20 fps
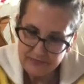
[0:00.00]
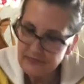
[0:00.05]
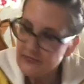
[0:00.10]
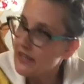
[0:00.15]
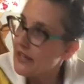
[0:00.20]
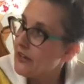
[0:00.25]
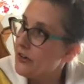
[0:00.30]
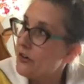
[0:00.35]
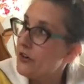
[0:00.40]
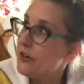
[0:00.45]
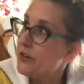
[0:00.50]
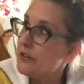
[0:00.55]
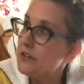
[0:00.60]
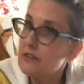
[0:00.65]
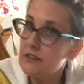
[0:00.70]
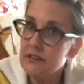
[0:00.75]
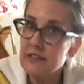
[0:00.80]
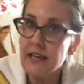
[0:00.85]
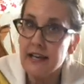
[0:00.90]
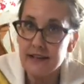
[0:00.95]
Later.
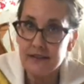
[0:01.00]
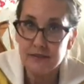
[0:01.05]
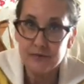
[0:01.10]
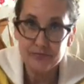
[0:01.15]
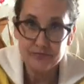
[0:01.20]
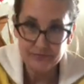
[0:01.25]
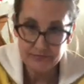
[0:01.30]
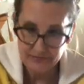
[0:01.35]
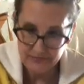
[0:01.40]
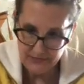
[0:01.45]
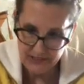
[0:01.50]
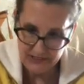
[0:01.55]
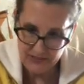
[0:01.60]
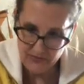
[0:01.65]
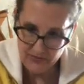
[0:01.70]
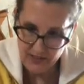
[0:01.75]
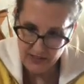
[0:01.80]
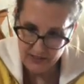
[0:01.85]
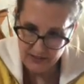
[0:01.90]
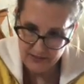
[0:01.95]
Yeah, that's
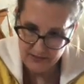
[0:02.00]
fine.